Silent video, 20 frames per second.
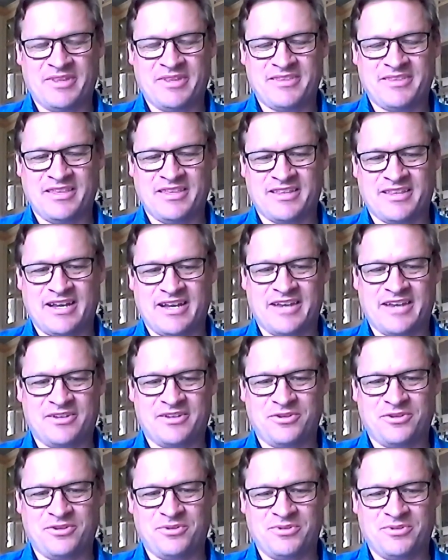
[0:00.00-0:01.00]
thing that I
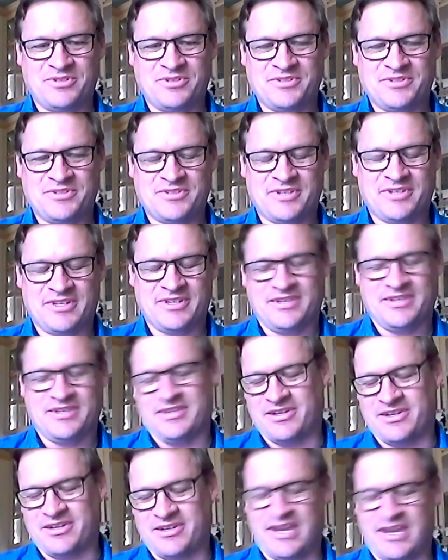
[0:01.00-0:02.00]
do is,
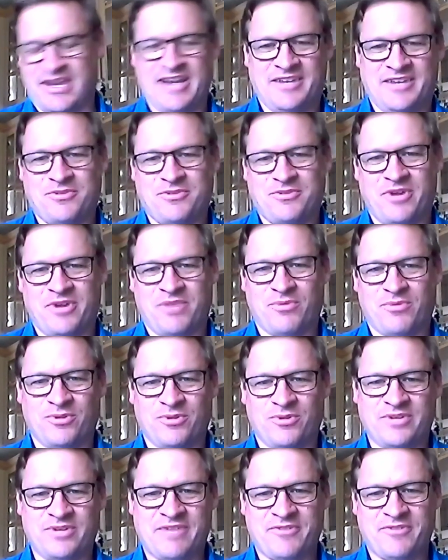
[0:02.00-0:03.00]
the 80-20 rule
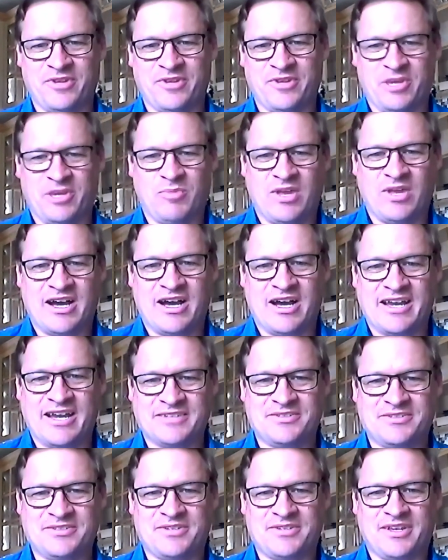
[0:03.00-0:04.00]
definitely applies.